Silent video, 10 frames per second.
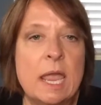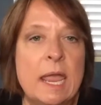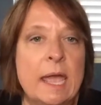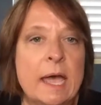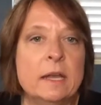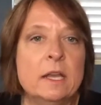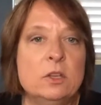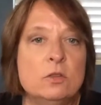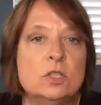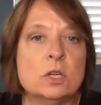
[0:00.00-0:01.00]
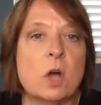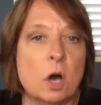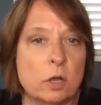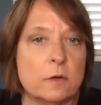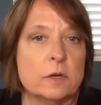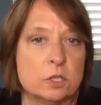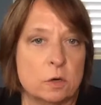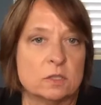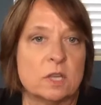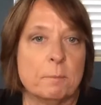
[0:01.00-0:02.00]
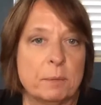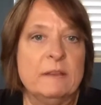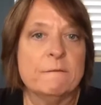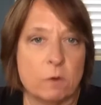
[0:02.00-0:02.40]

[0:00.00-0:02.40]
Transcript: and you should call your insurance company